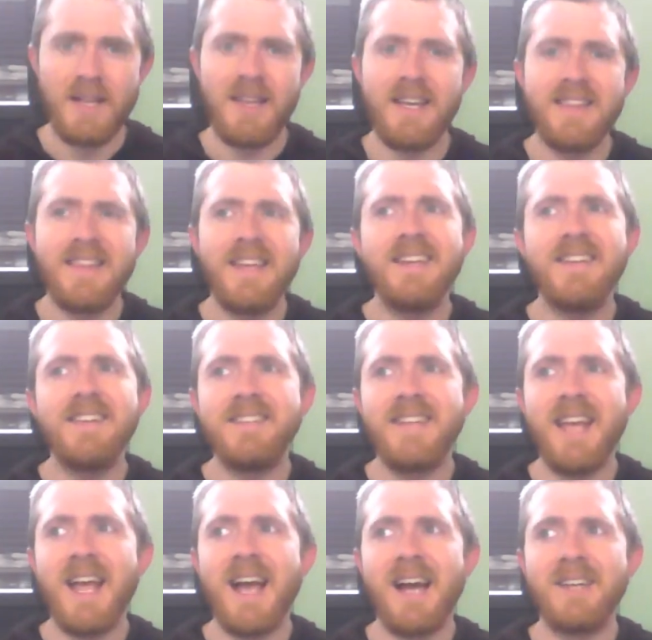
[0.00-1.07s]
Like, at the end of the
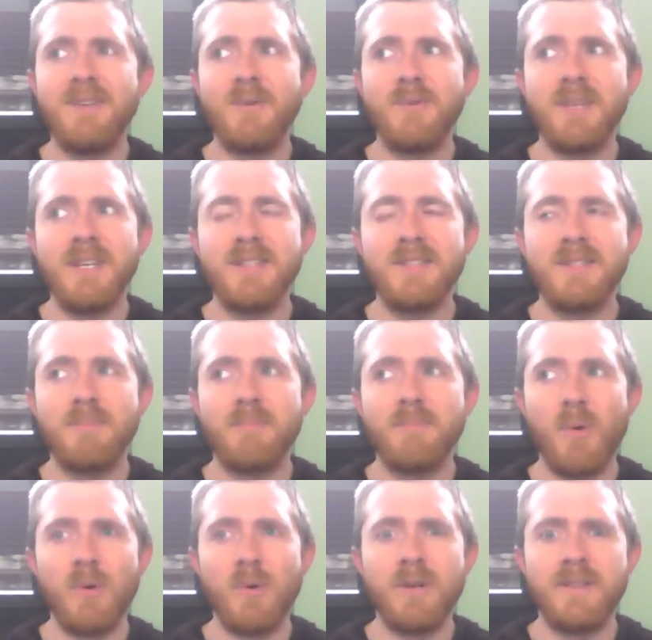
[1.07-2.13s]
day, I don't think it's
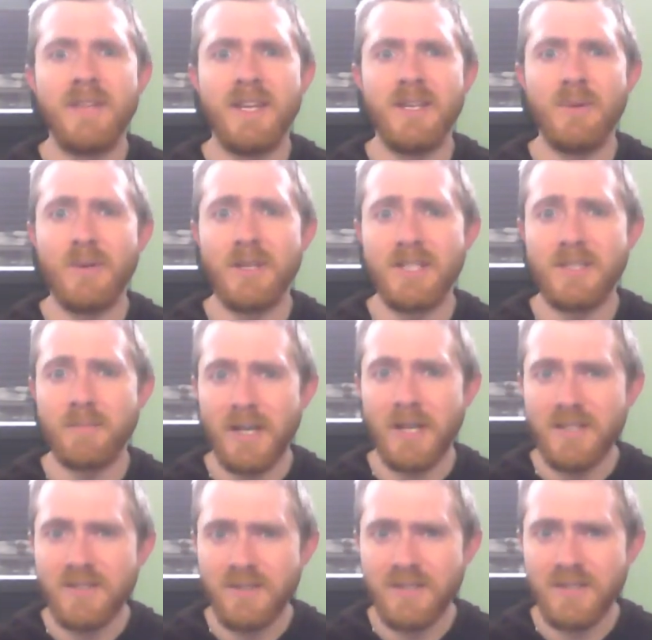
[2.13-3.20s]
important that you
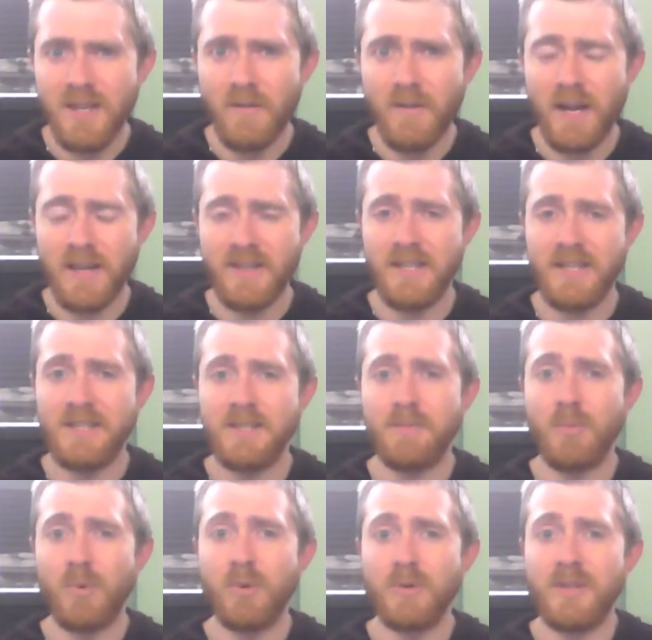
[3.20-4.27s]
express yourself. I think it's
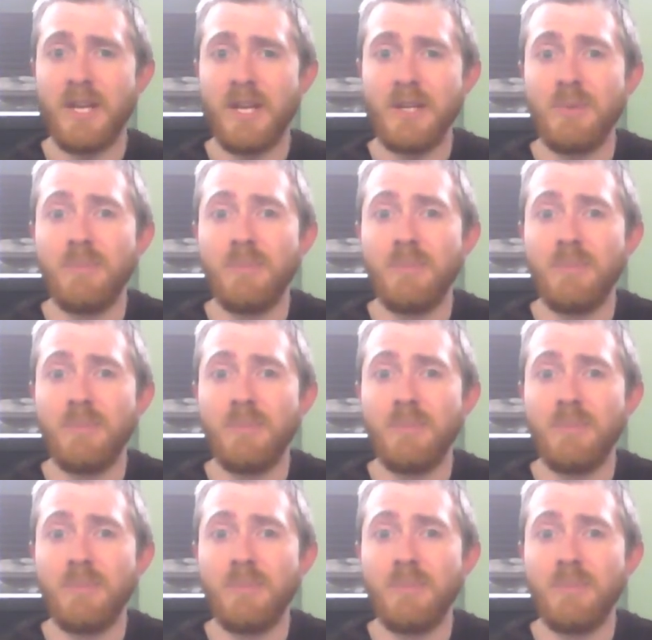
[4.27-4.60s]
important that you